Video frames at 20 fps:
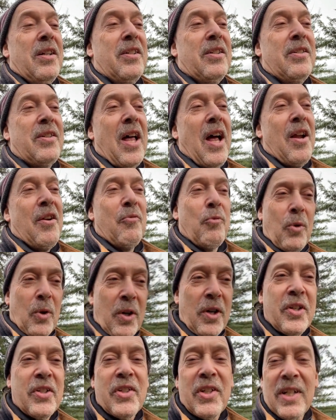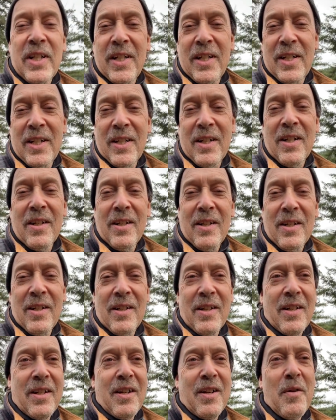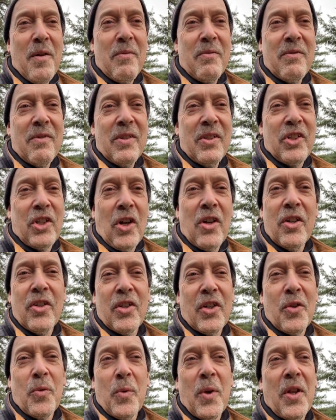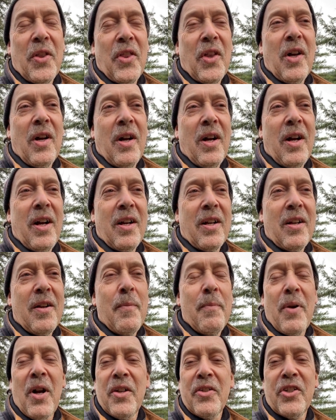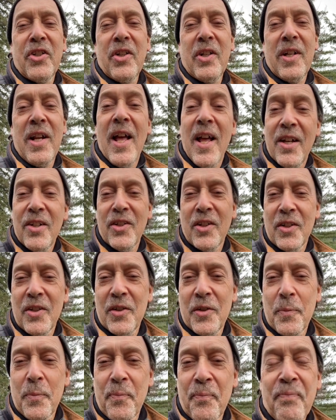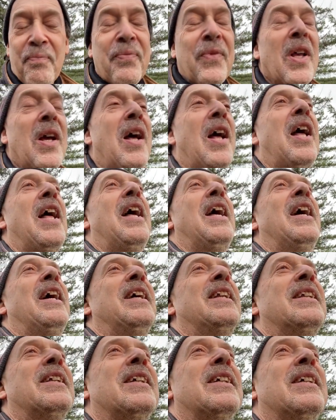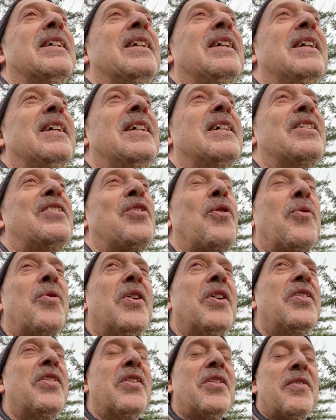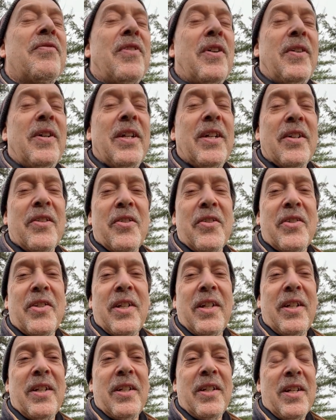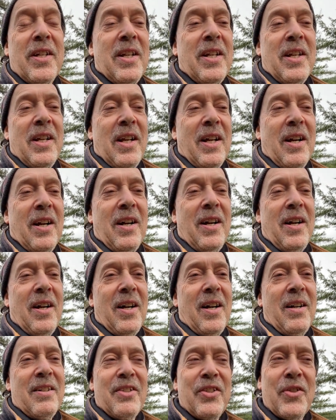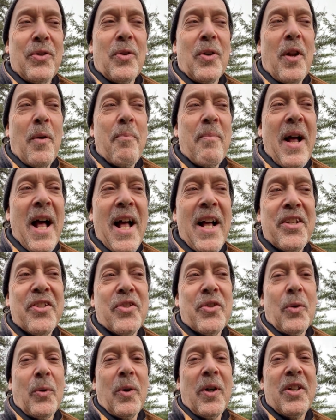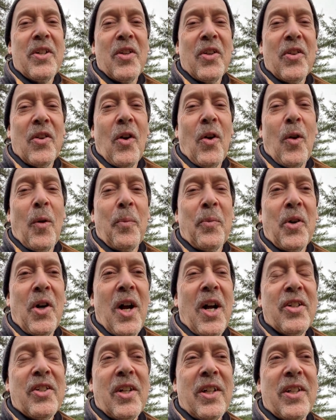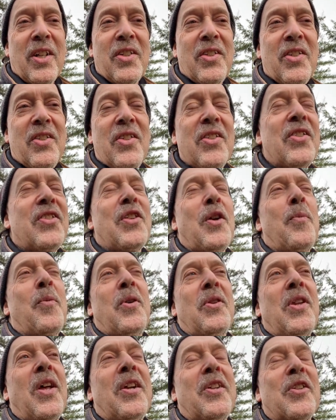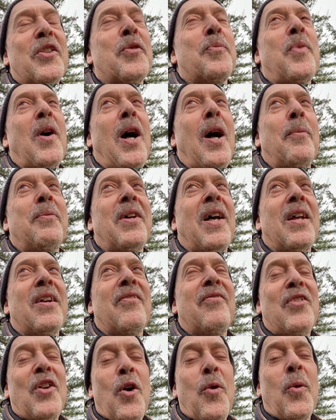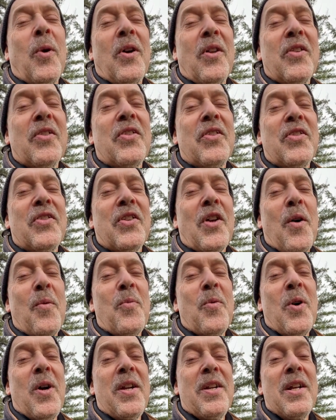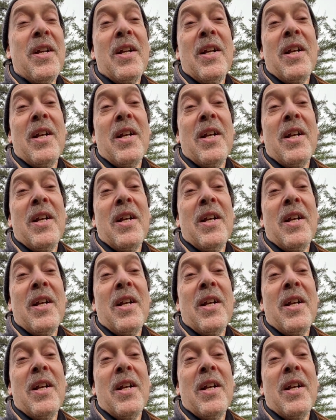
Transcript: that works in conjunction with combustion engines. And so this is a very interesting sort of backstory to the whole project. This isn't someone that just popped out of nowhere. This is someone